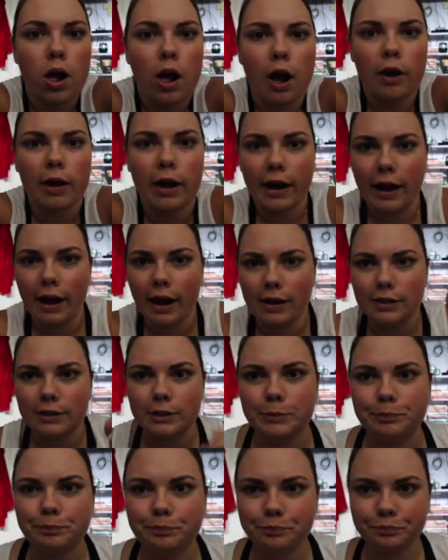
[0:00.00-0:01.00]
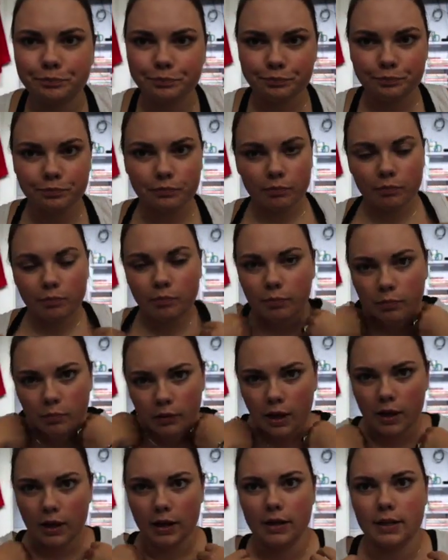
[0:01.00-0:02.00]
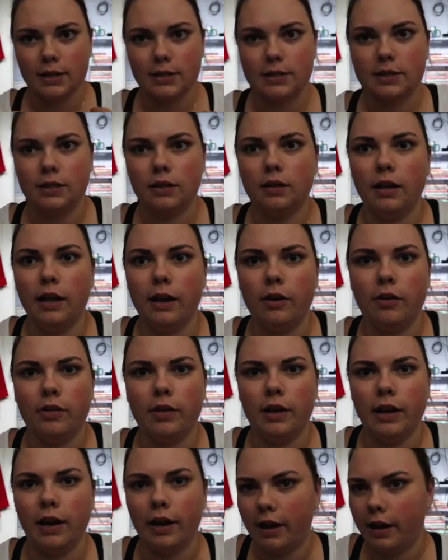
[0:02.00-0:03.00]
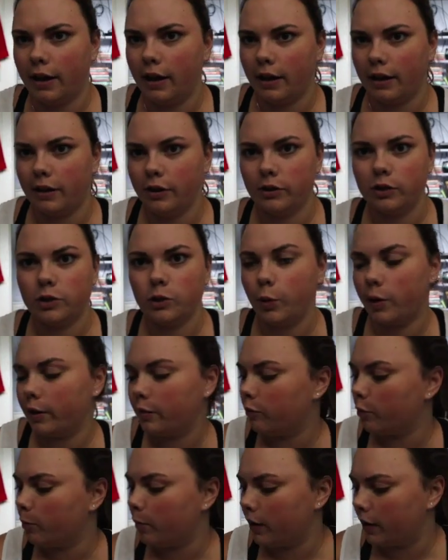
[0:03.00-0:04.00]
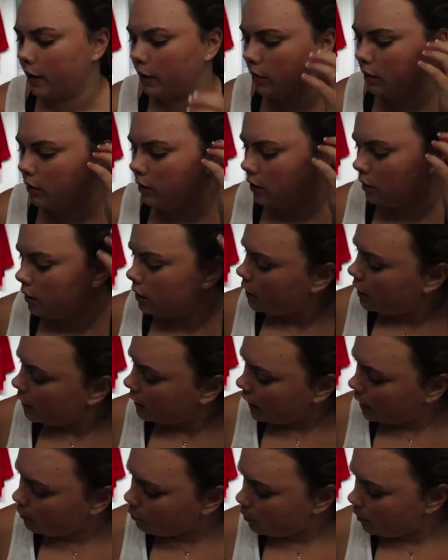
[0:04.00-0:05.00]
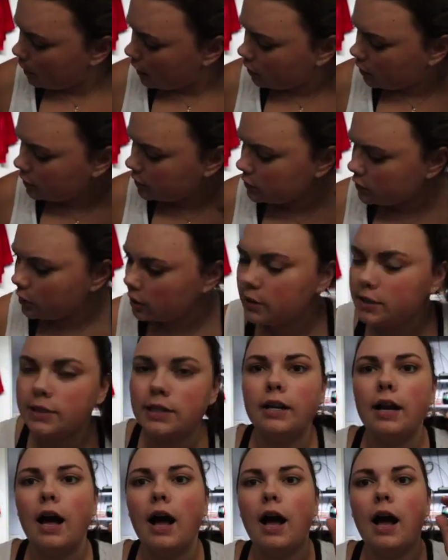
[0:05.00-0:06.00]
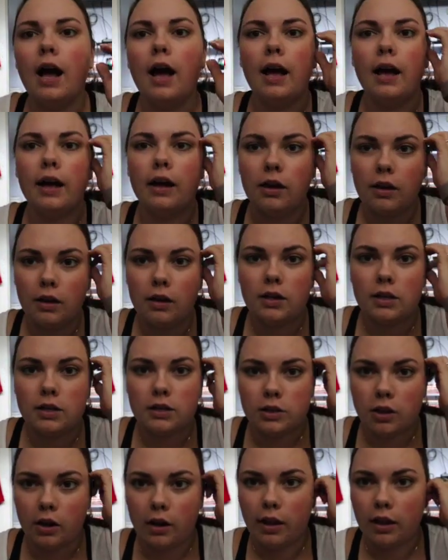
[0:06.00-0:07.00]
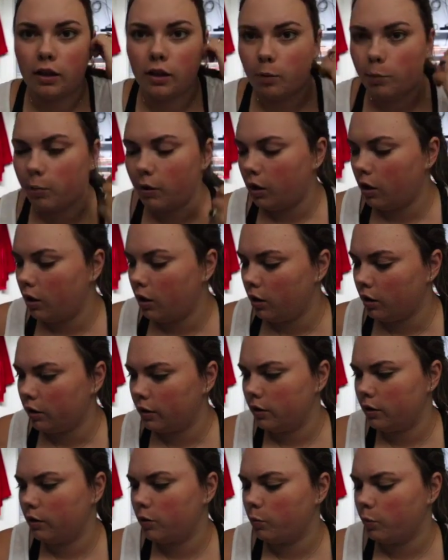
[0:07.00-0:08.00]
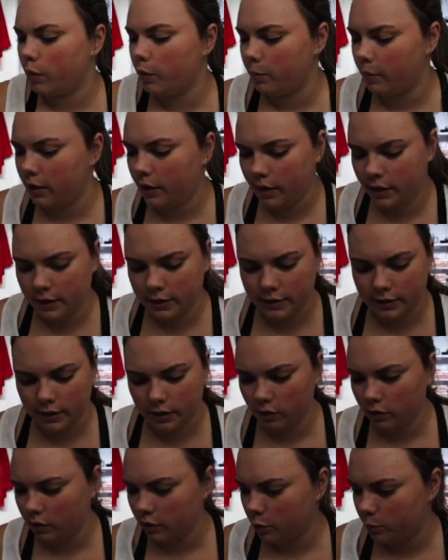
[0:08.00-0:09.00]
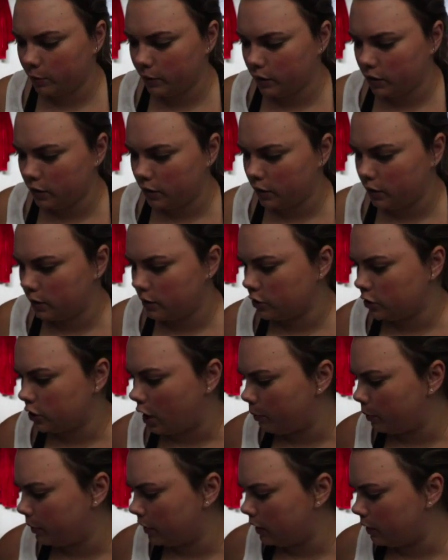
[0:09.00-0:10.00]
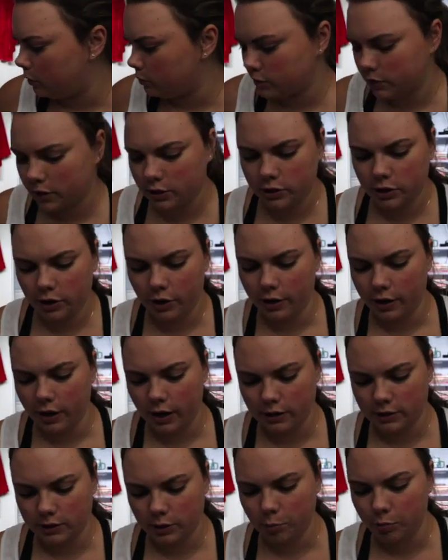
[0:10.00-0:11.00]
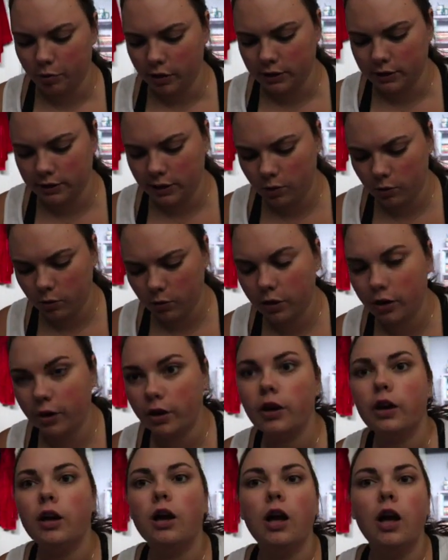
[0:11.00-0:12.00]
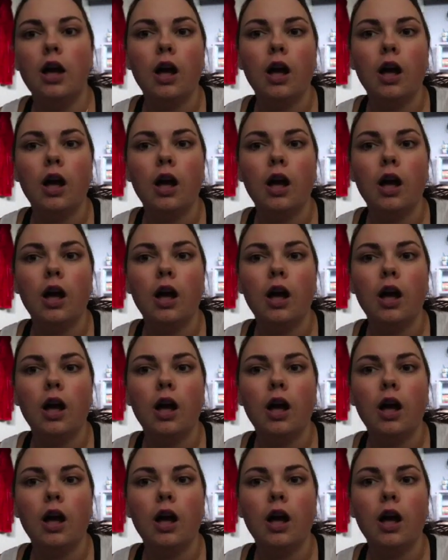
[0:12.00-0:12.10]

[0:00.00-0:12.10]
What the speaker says: Okay guys, it's later in the day. I gotta do this quick before my camera battery starts to die. Sorry I look bald. We went and did a little bit of shopping, and I was gonna show you guys the prints I ordered